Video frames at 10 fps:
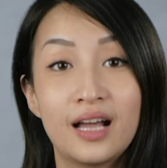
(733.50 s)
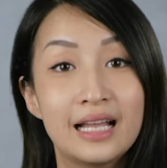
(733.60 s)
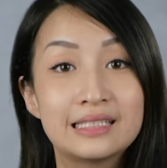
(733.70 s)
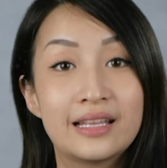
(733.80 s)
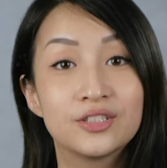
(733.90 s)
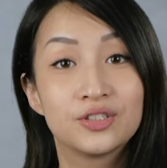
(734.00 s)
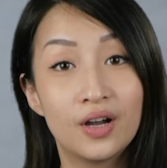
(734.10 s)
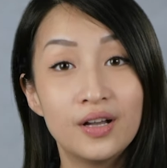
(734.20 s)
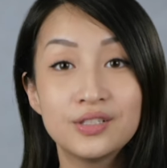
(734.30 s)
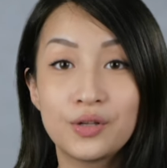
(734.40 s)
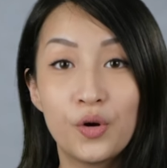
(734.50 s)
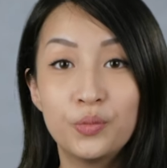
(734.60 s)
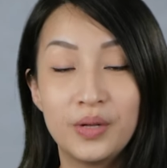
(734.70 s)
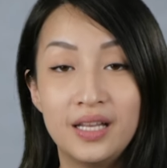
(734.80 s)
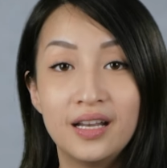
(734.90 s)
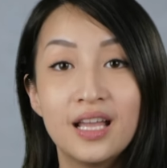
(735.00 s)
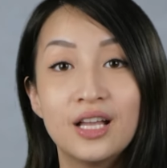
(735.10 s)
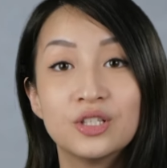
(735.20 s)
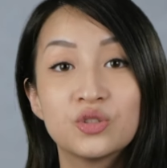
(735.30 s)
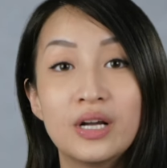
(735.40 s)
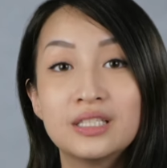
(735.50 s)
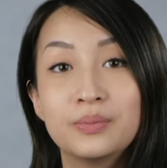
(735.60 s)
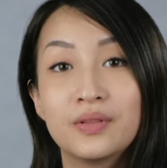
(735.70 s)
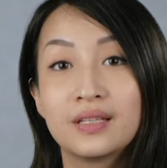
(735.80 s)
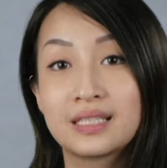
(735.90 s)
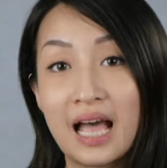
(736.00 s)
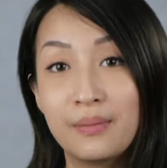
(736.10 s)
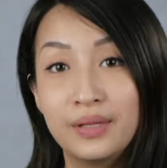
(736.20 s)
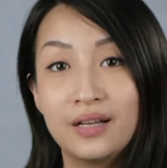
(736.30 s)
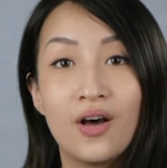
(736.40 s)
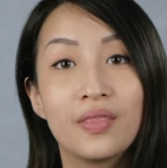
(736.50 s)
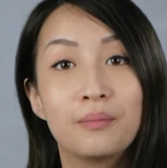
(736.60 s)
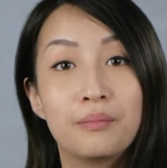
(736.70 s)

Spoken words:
As their jaws open, try to put the tablet on the